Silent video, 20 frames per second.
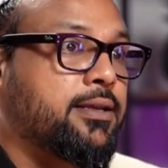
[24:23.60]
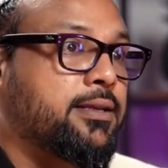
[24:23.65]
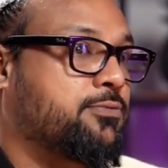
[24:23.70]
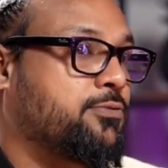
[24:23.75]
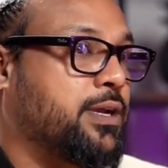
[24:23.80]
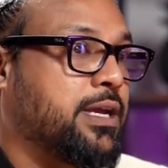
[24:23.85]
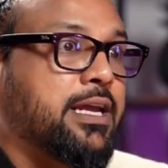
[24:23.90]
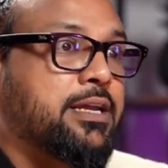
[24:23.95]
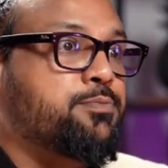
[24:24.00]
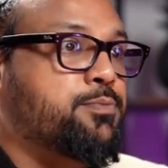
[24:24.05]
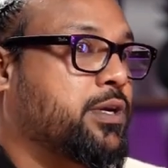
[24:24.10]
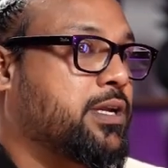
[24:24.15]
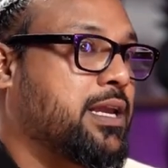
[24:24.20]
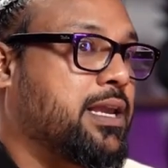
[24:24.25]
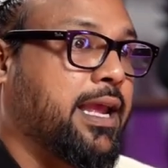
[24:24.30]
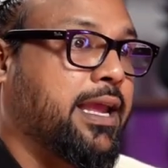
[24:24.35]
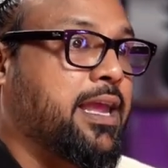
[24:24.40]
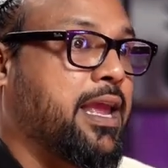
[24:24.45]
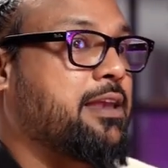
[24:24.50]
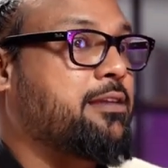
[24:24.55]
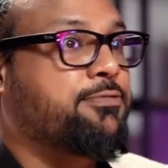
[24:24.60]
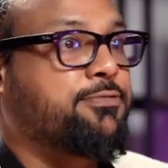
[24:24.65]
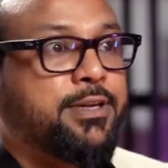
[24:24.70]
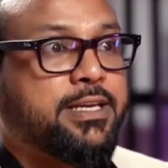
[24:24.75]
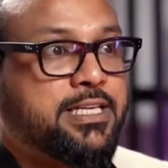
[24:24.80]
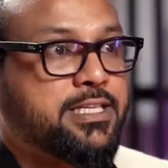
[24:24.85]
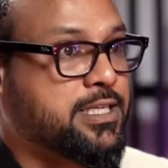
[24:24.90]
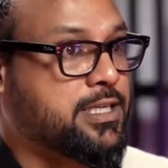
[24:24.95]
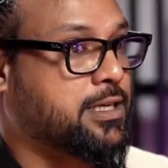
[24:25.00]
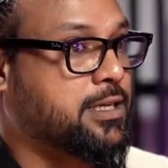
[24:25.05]
we can put it like
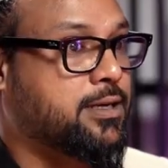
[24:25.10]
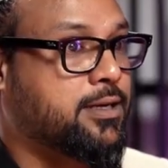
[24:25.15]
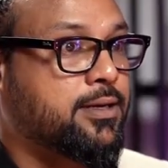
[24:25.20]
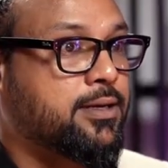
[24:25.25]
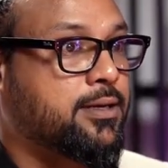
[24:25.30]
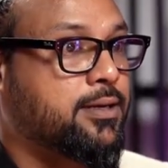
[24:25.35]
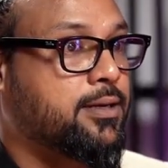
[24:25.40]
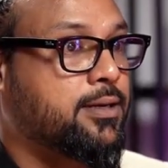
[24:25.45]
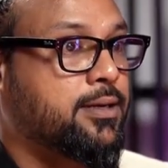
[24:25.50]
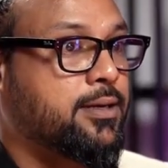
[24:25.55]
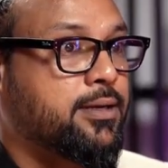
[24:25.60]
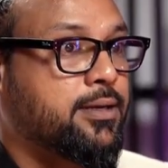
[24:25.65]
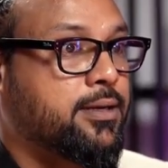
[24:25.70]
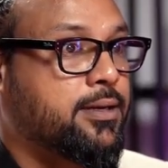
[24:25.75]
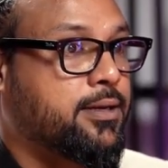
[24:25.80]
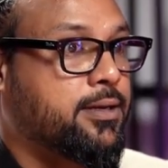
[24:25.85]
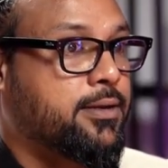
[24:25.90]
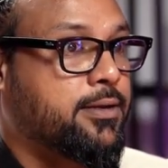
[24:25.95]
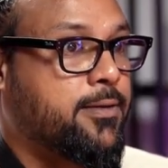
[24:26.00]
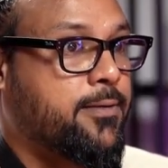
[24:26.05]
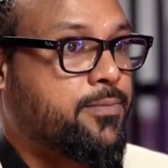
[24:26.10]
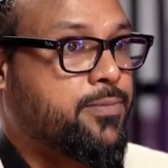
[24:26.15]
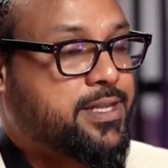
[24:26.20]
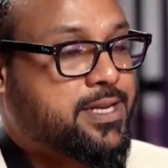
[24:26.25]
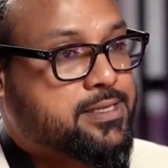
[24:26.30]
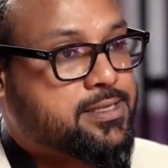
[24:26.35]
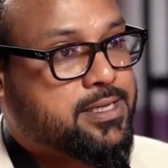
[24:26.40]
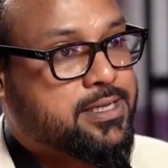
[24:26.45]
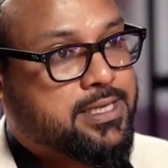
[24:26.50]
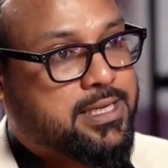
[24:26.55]
infinity.
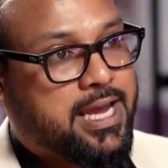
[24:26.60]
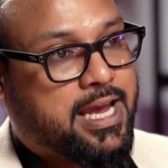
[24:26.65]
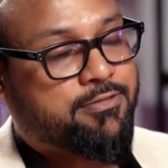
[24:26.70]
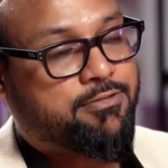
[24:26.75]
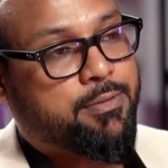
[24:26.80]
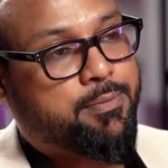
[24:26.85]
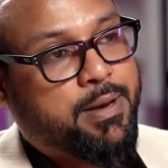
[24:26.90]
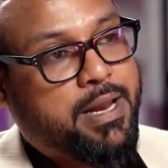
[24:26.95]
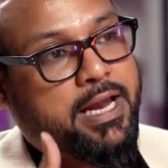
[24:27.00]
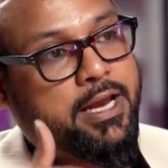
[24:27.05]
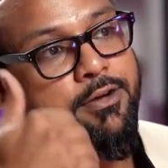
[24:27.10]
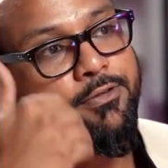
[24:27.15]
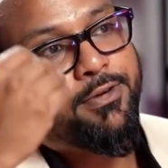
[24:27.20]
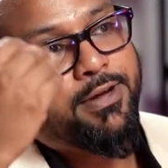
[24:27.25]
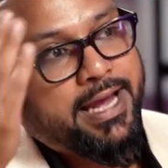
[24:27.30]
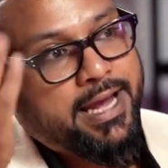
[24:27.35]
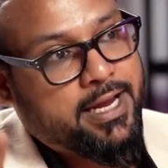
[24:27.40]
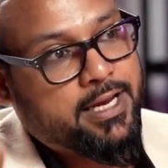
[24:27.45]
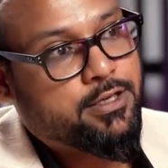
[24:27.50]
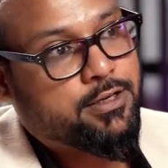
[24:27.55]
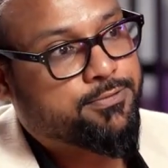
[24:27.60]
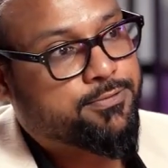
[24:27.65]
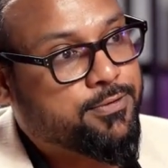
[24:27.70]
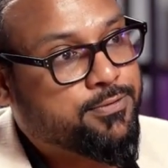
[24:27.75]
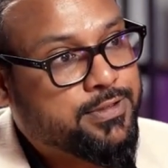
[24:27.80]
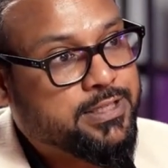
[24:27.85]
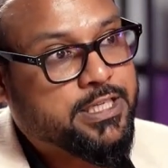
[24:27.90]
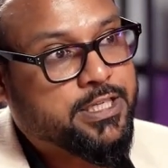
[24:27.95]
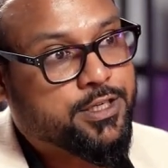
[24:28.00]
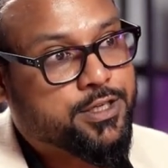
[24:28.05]
This city have a plan of ahead of
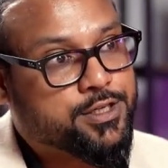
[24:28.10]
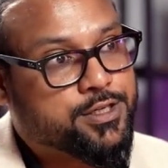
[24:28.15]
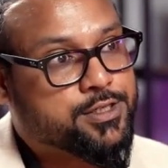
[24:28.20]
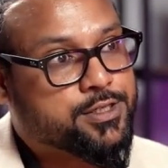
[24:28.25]
50 years.